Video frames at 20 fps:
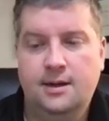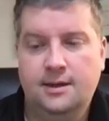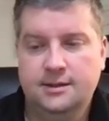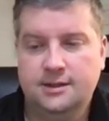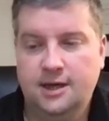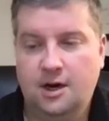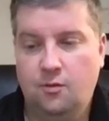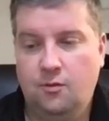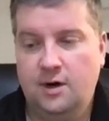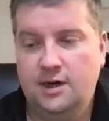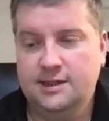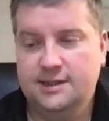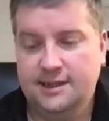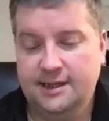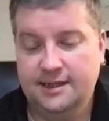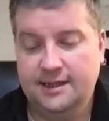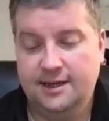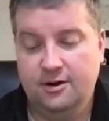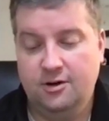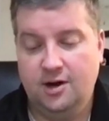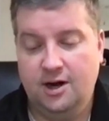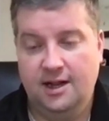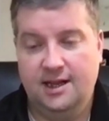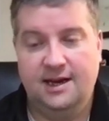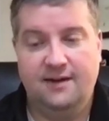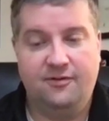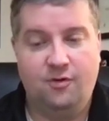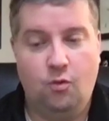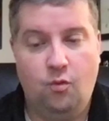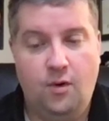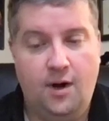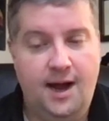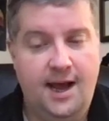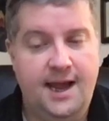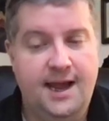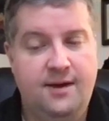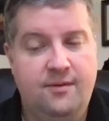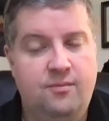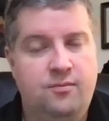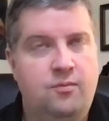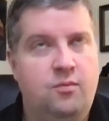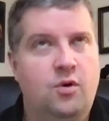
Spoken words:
John Wesley took it a different way,